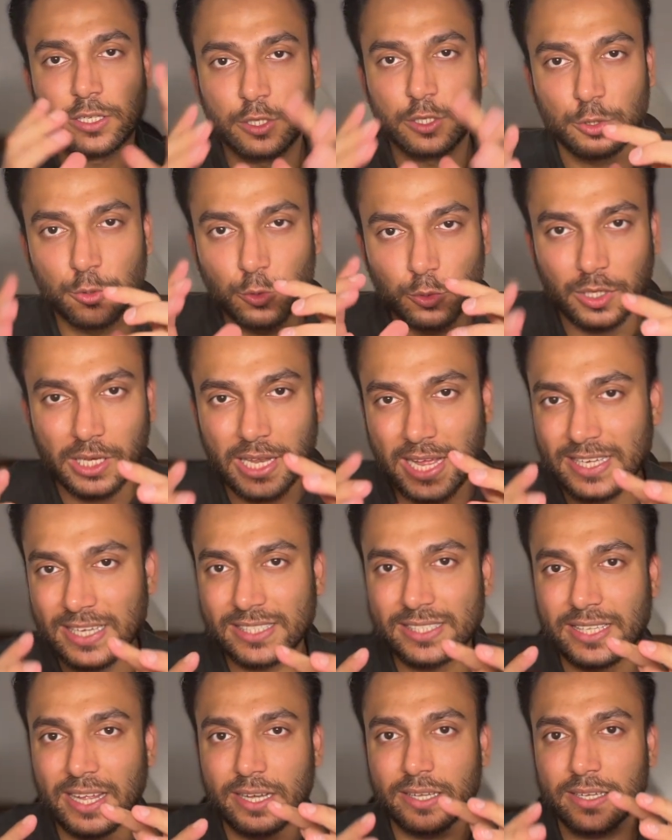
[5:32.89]

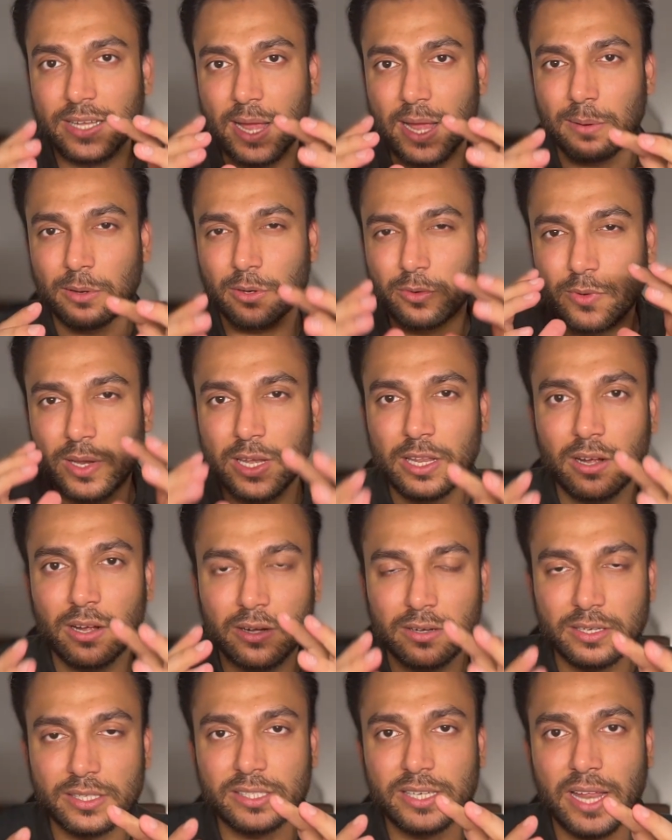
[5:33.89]
utilize that time to really
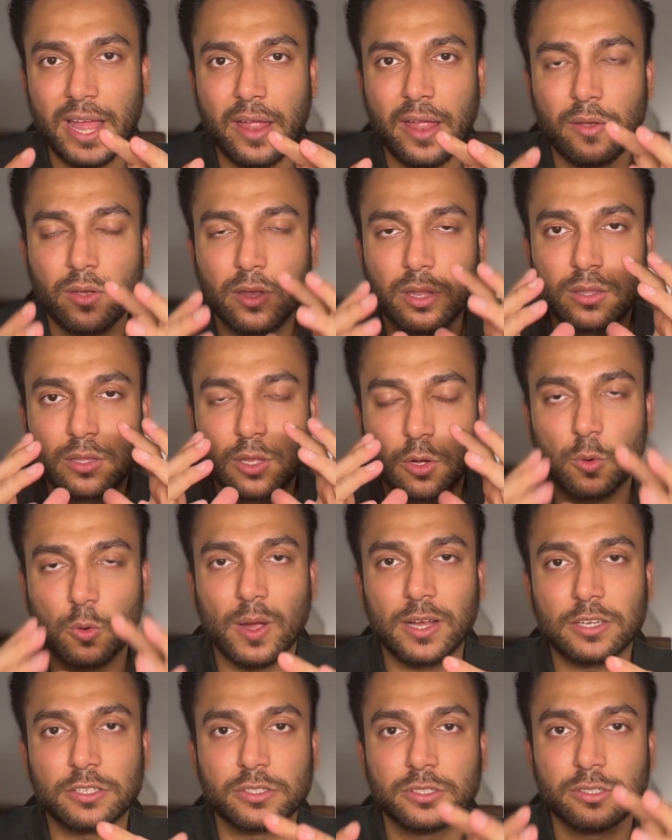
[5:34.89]
understand the
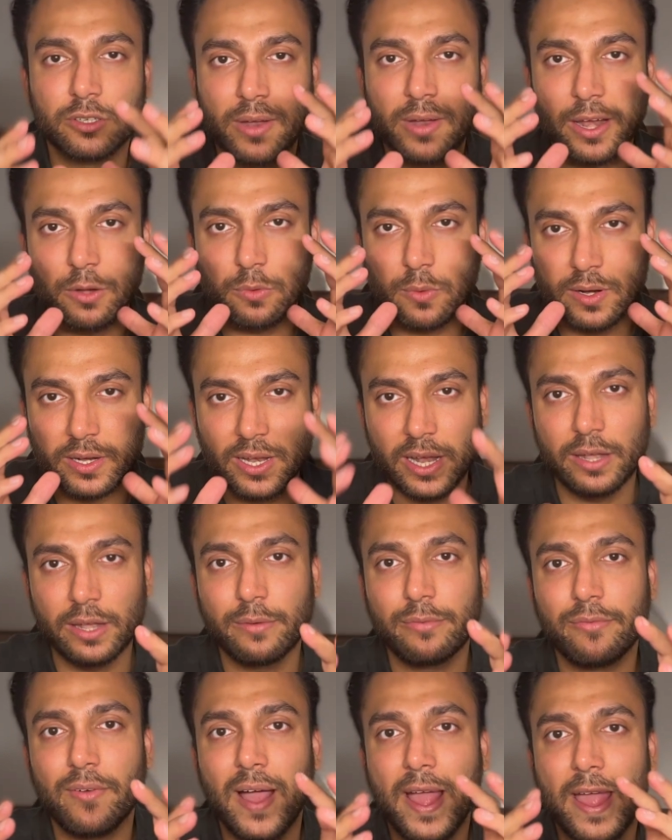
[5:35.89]
question. Try to
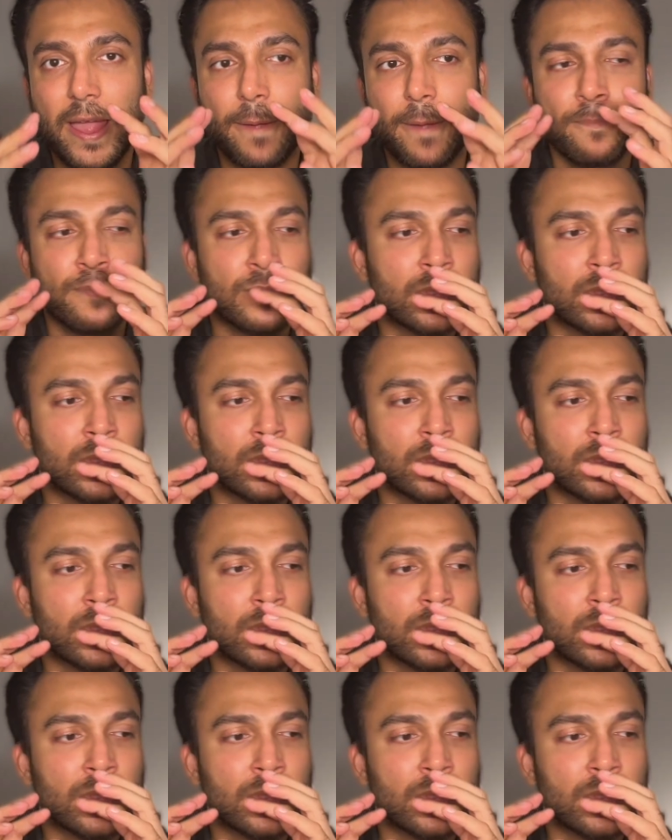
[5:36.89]
identify